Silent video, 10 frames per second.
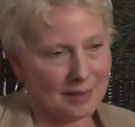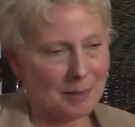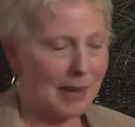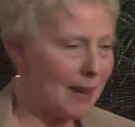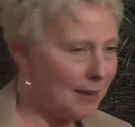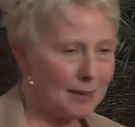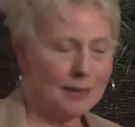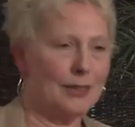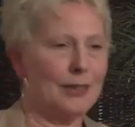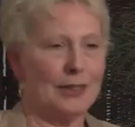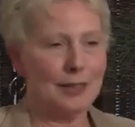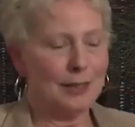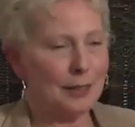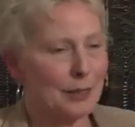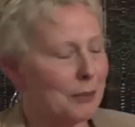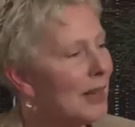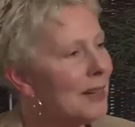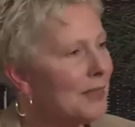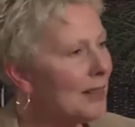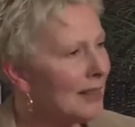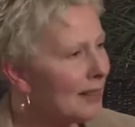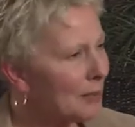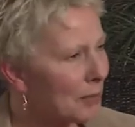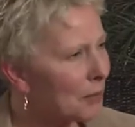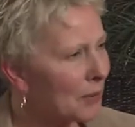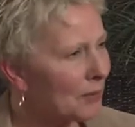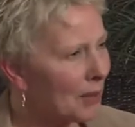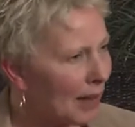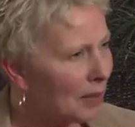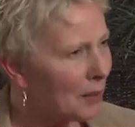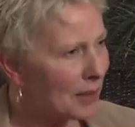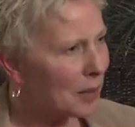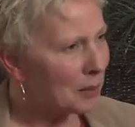mechanical engineer or whatever it is, if we're following